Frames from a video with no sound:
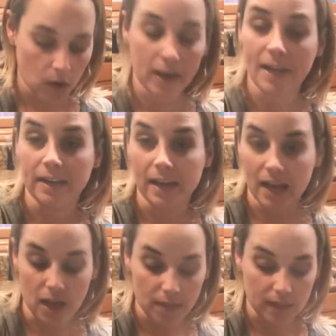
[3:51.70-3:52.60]
Okay,
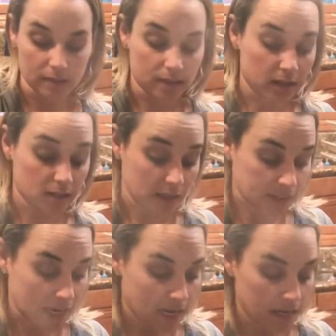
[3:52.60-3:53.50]
now that that's
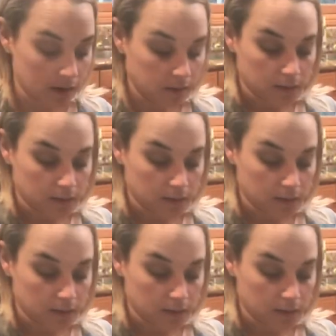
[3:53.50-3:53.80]
sauteing